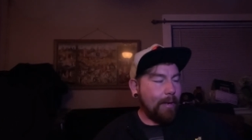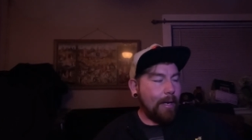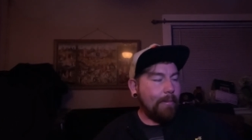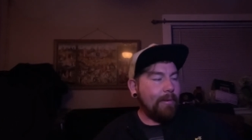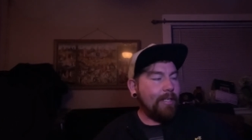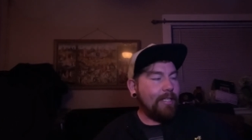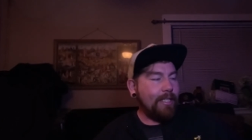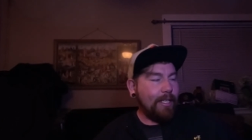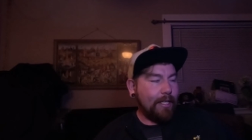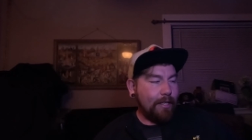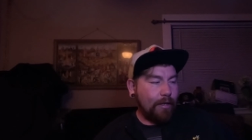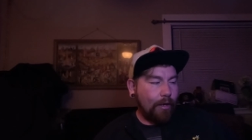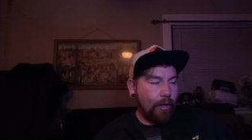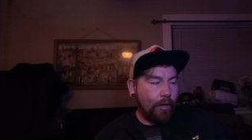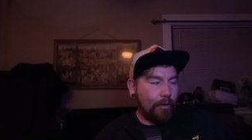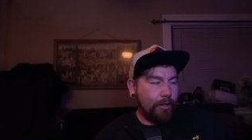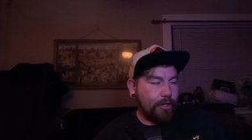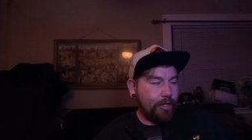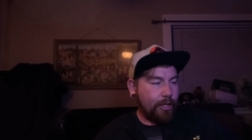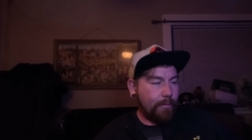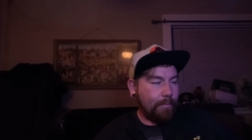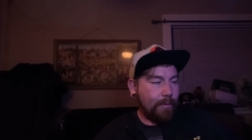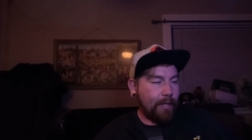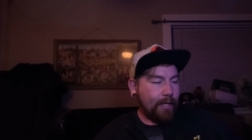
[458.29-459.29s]
maybe $10
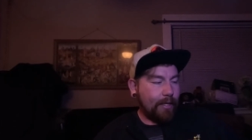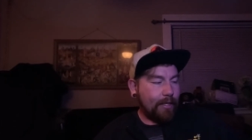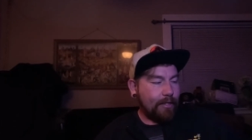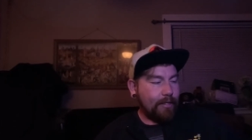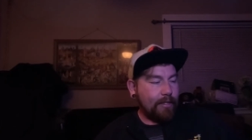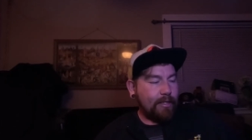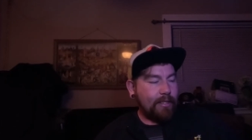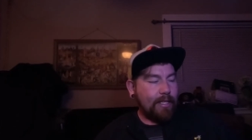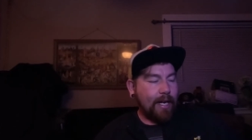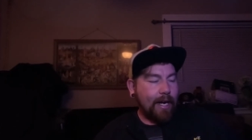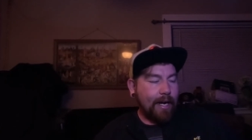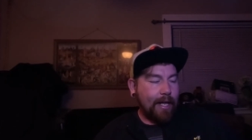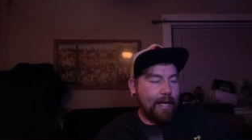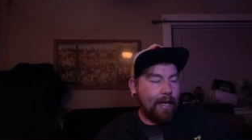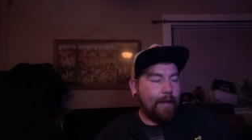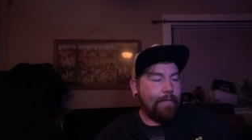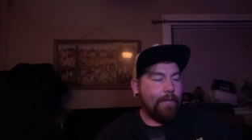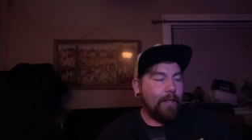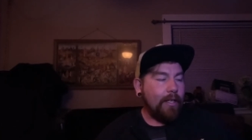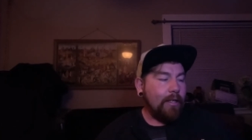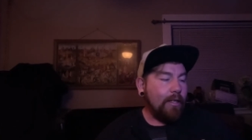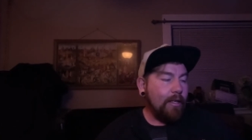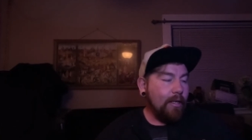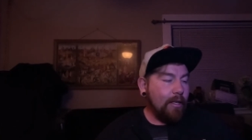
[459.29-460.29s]
shipping because it's kind of
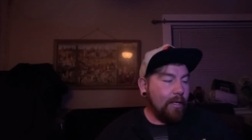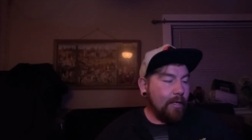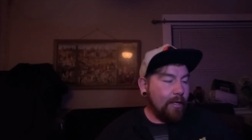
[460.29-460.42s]
heavy.